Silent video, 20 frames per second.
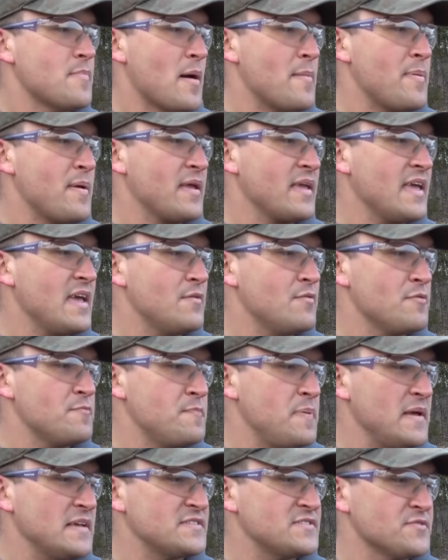by being hit with
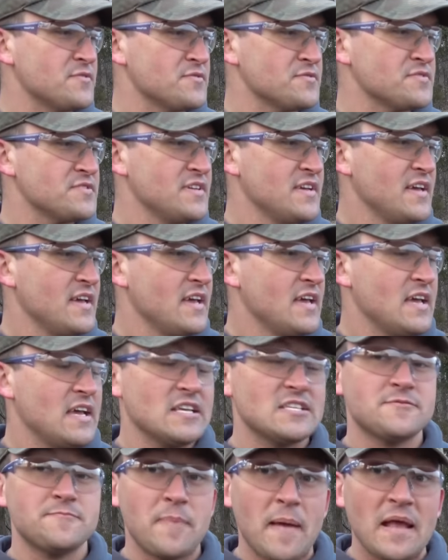pistols,
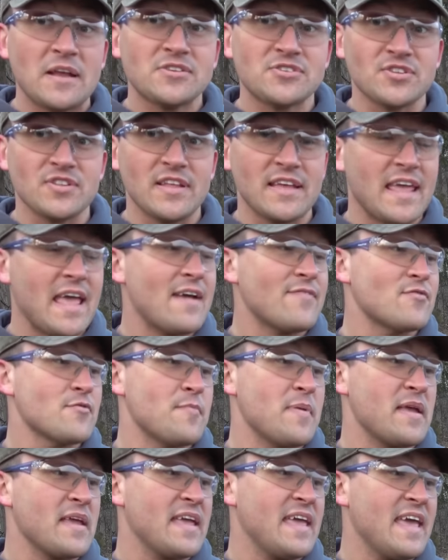especially after
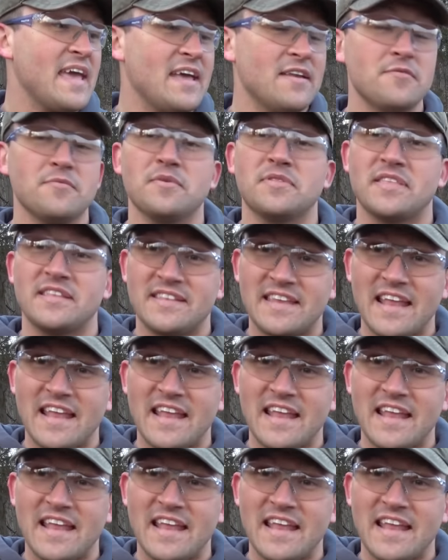being hit with the